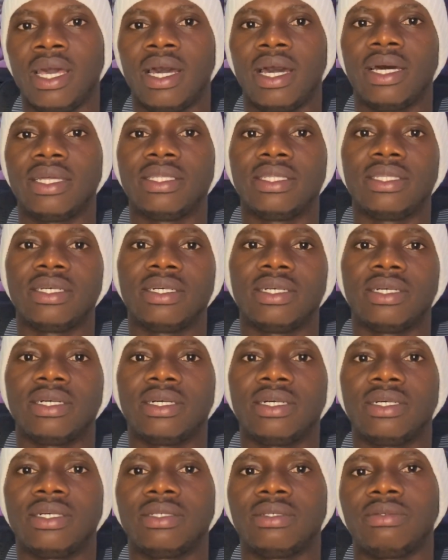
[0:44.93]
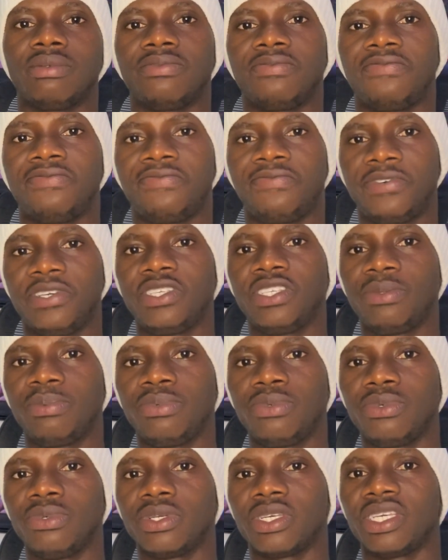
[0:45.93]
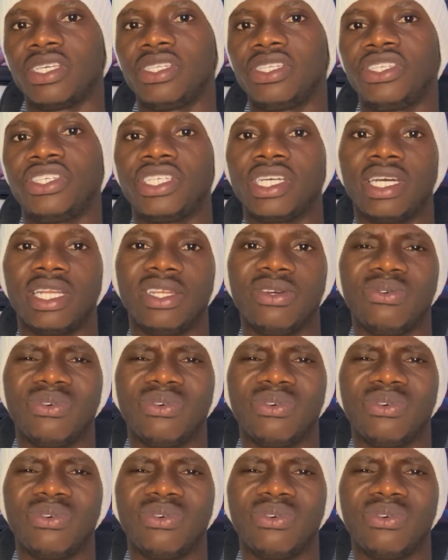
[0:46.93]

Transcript: And Facebook initially